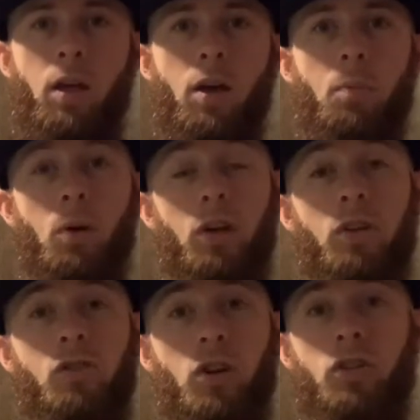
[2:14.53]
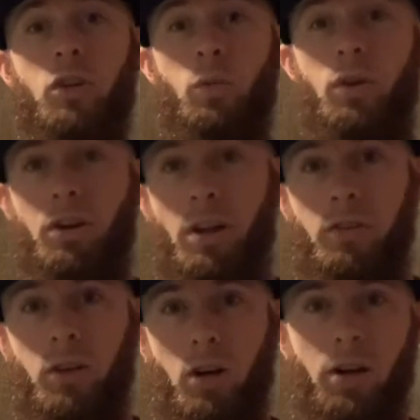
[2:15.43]
But in conjunction with
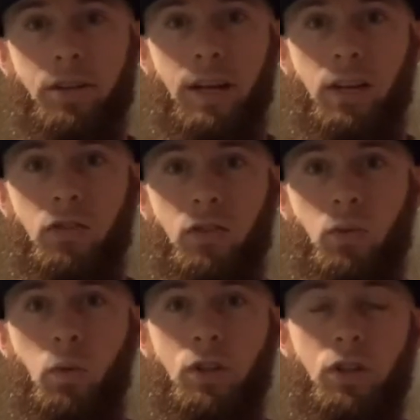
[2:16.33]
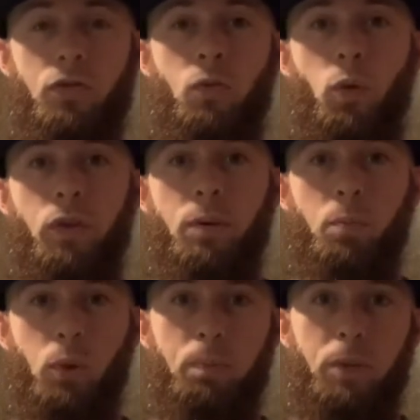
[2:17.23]
another contest, which is for the
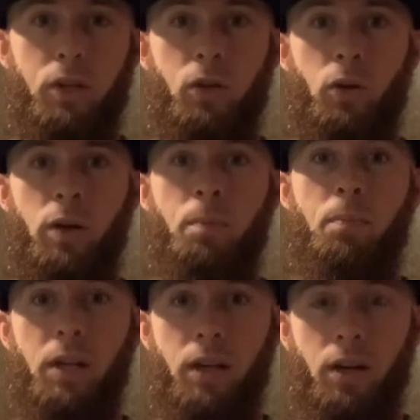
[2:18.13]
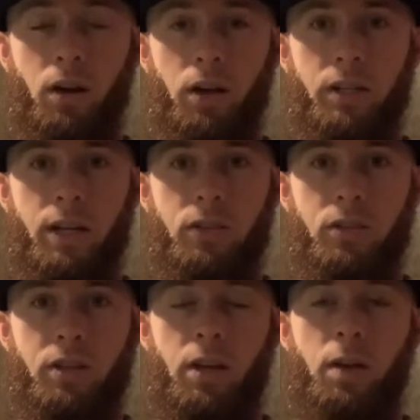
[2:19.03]
Bench Clear Media
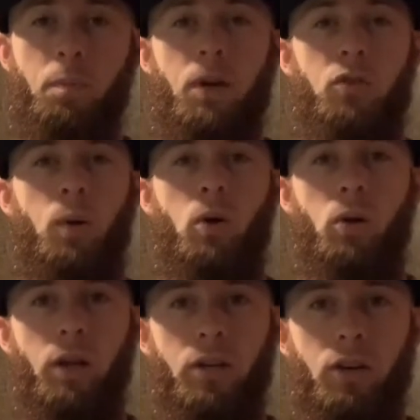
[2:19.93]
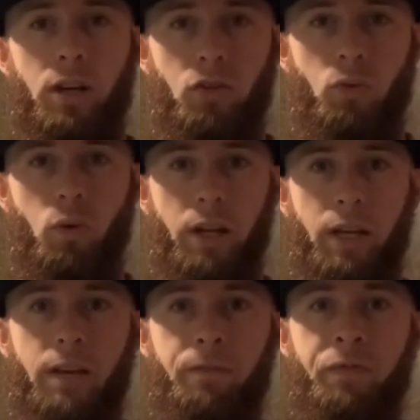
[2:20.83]
Contest, Baseball Collector is running
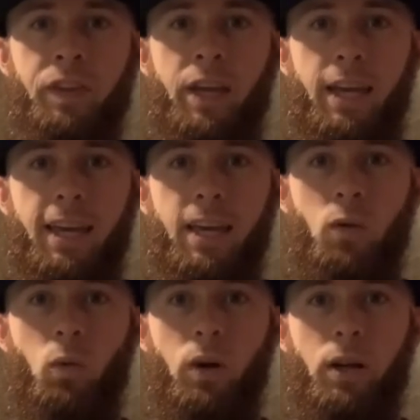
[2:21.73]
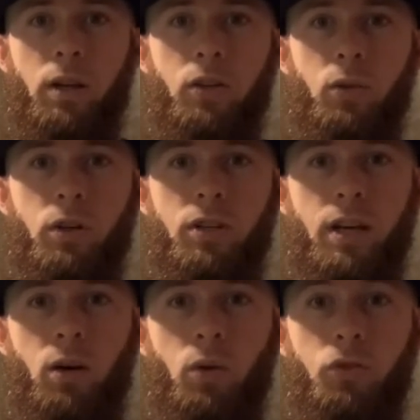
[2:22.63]
it. He wanted you to
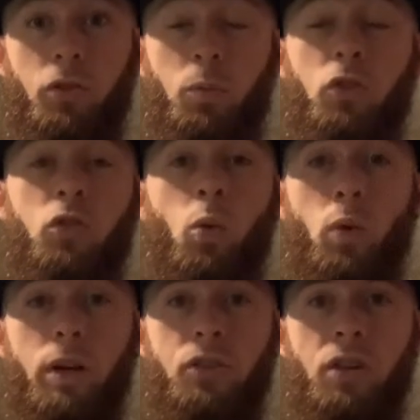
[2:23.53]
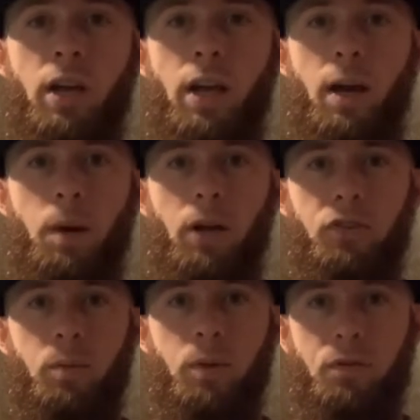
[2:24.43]
tell some stories about
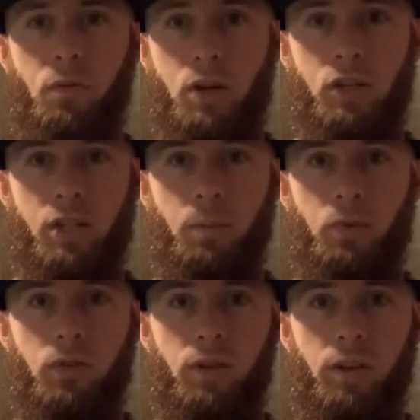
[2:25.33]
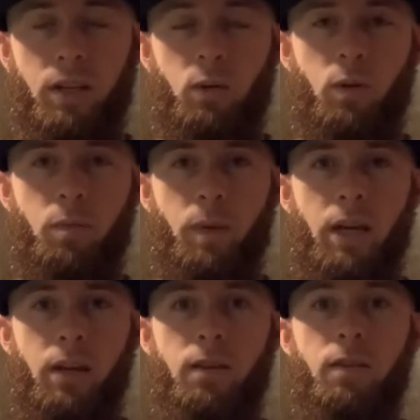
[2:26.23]
some of the friendships that you have
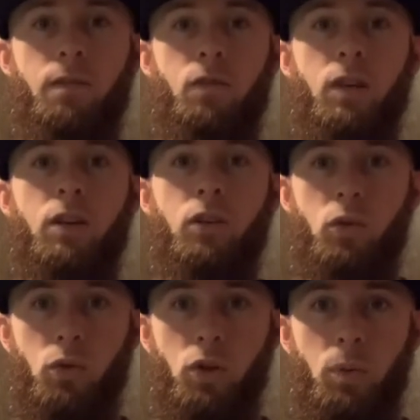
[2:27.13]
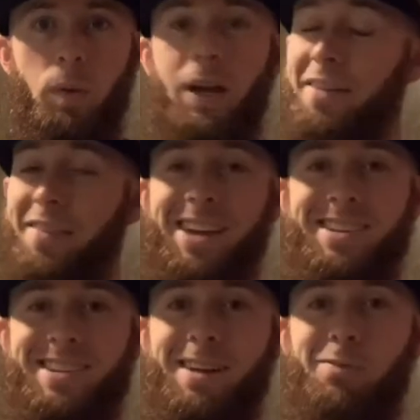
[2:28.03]
made via YouTube. And that's
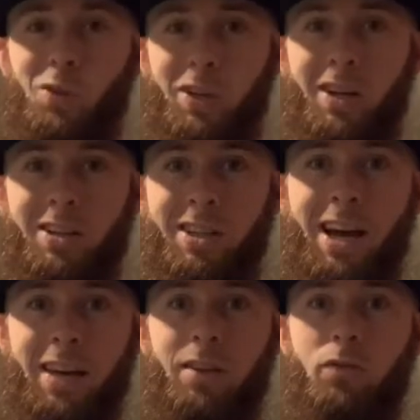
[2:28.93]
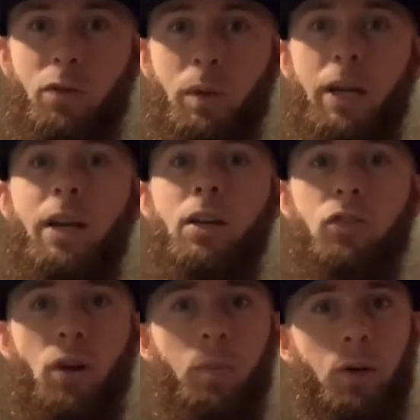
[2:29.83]
definitely gonna tie in for me,
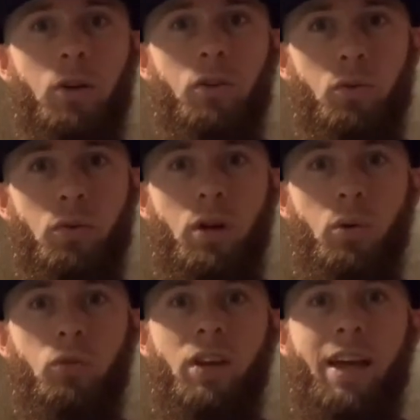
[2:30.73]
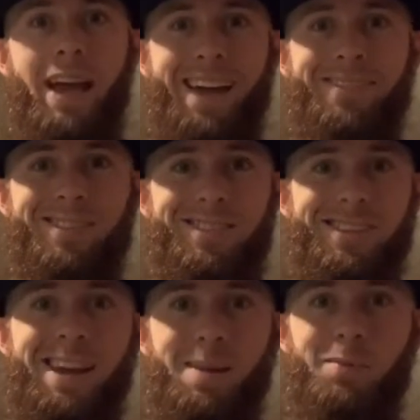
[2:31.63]
so I'm gonna do those at the
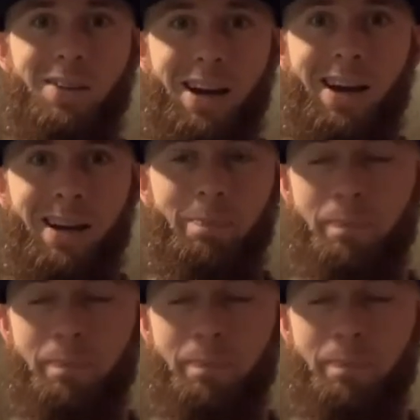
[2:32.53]
same time.